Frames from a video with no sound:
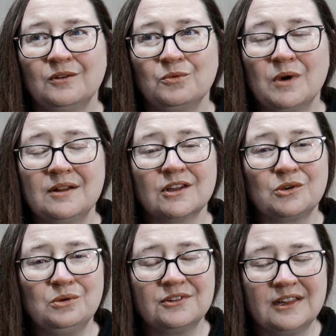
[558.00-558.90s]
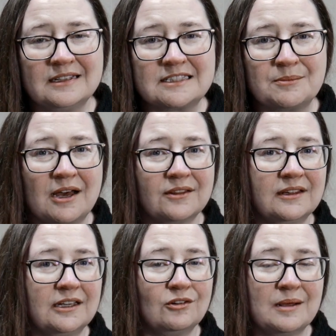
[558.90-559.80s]
one of the cool things about
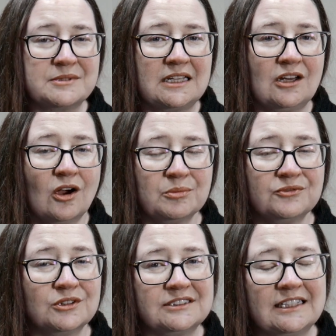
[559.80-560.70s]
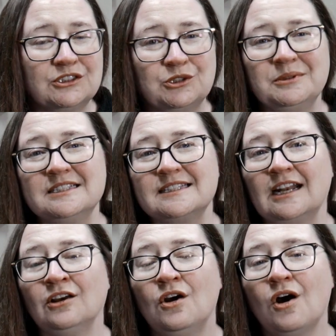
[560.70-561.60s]
the Kromski Harp Forte loom is
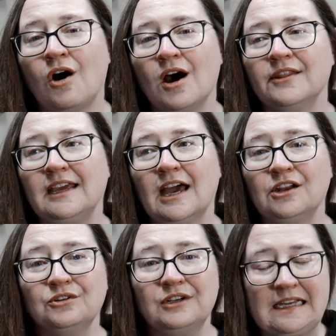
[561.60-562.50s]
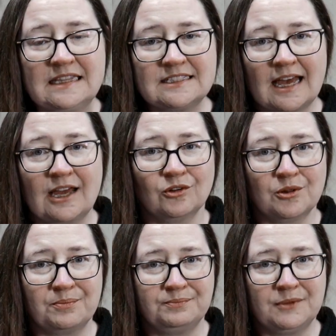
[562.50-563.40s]
that on the underneath side, or
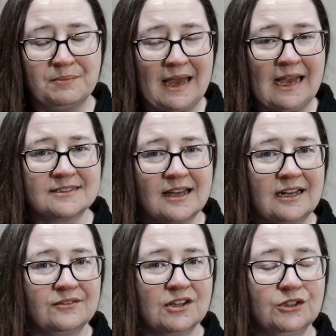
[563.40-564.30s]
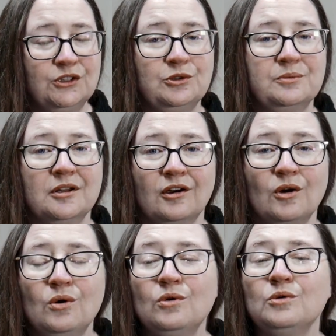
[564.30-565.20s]
the back side of the loom, there are
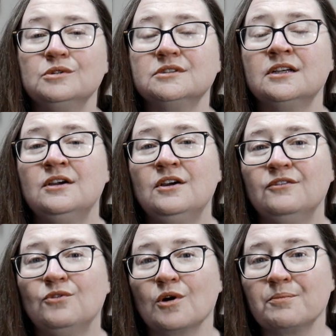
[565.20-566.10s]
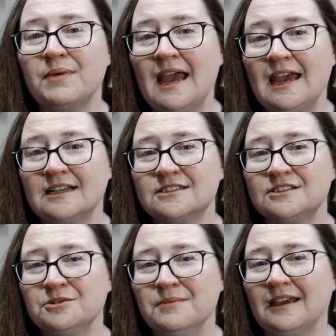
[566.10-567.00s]
holes for pegs
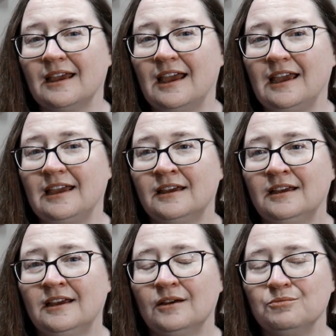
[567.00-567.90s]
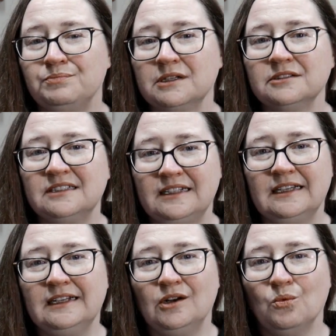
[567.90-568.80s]
to make a
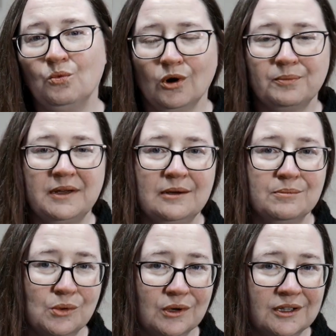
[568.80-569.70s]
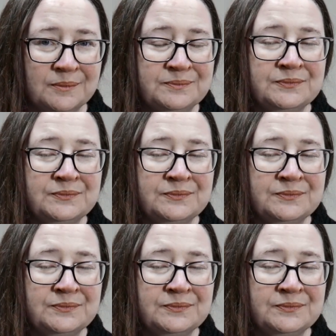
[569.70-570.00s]
built-in warping board.